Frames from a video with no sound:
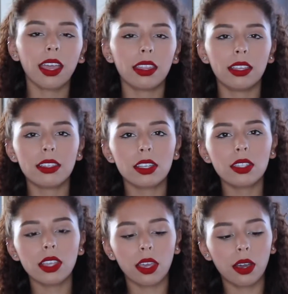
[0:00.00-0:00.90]
And the
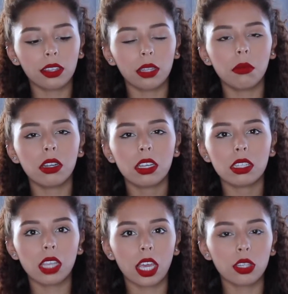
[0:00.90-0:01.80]
jeans, I got them on a
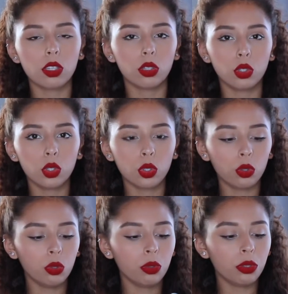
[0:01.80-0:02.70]
size
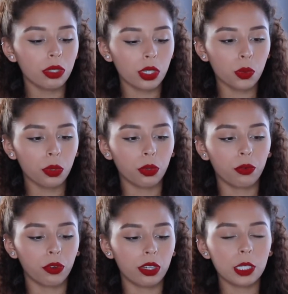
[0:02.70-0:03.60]
2. This is what the
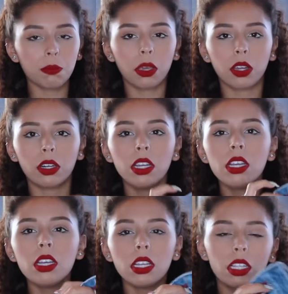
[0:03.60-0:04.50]
first pair
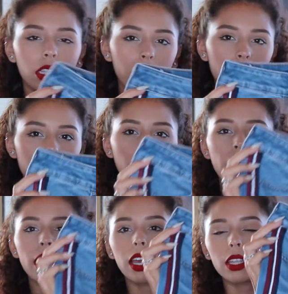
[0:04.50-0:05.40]
looks like.